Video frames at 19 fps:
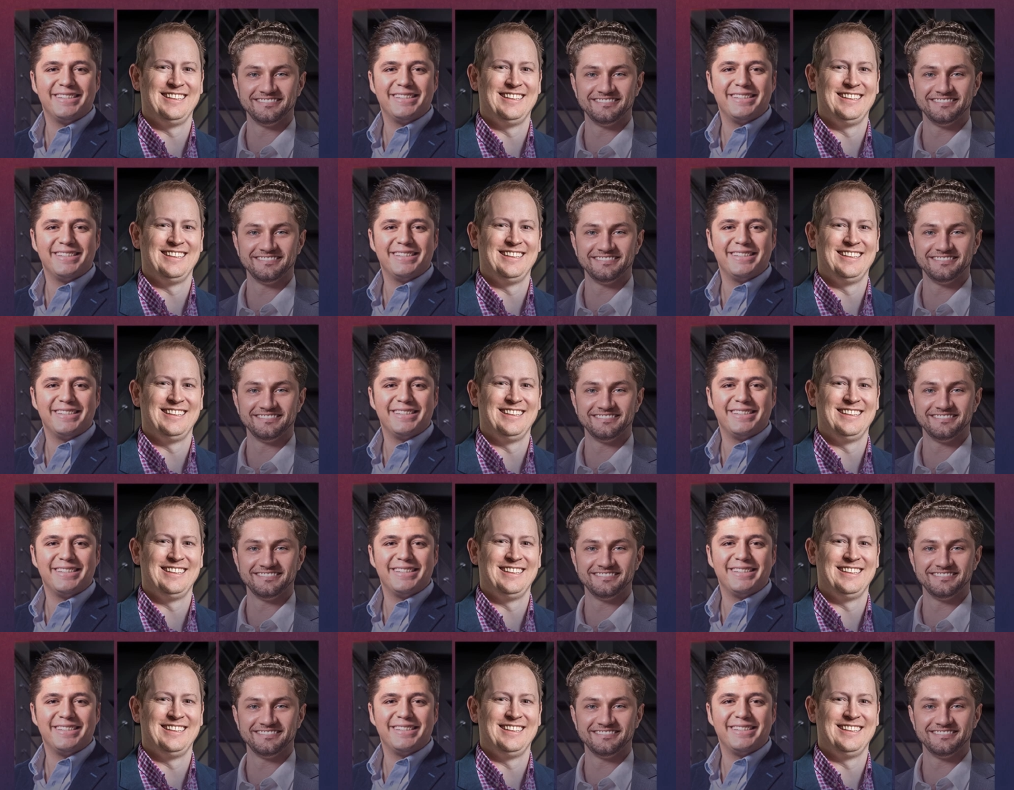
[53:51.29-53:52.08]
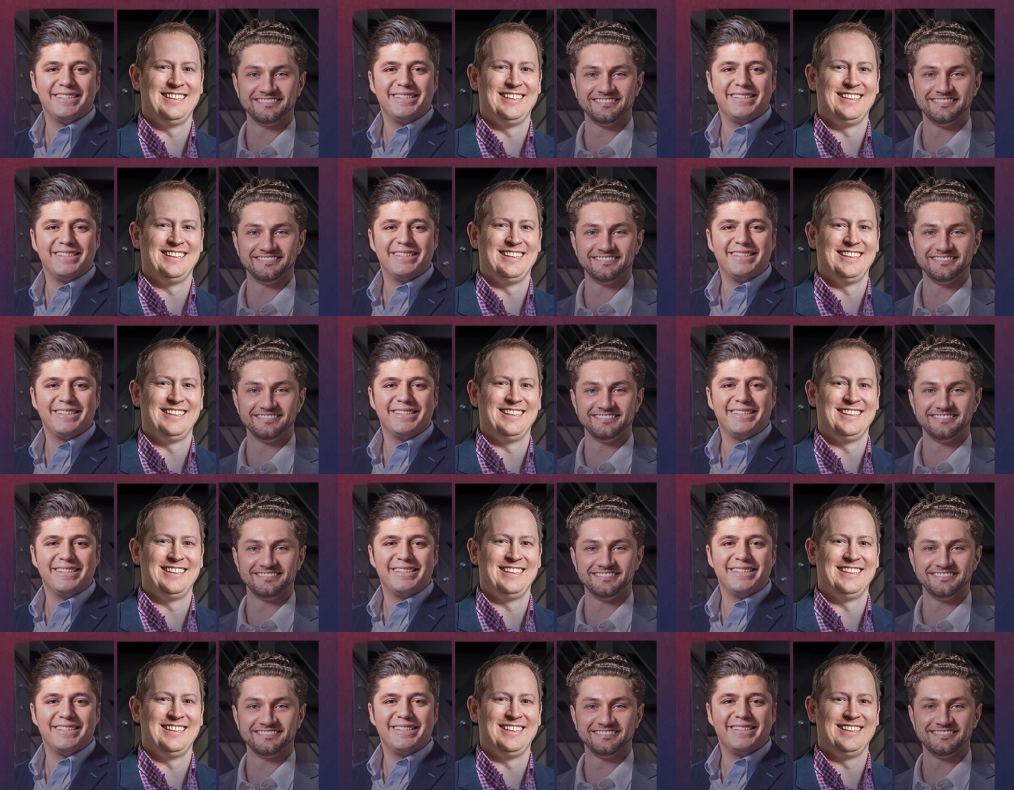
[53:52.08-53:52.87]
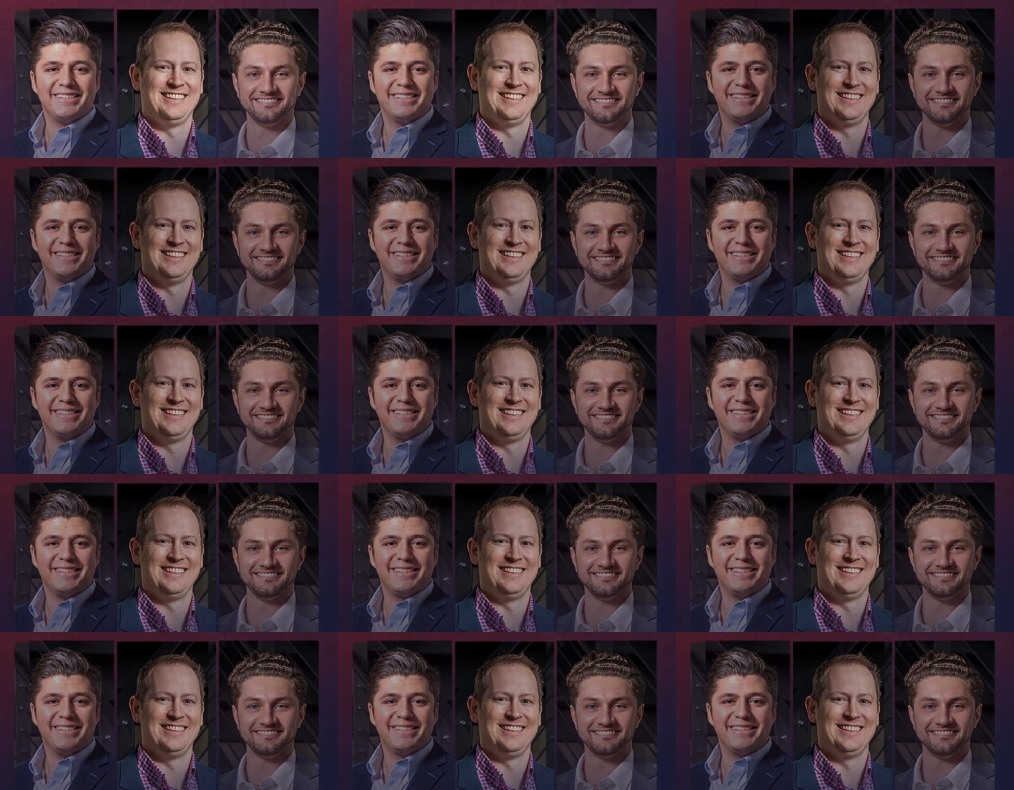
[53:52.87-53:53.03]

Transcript: (silence)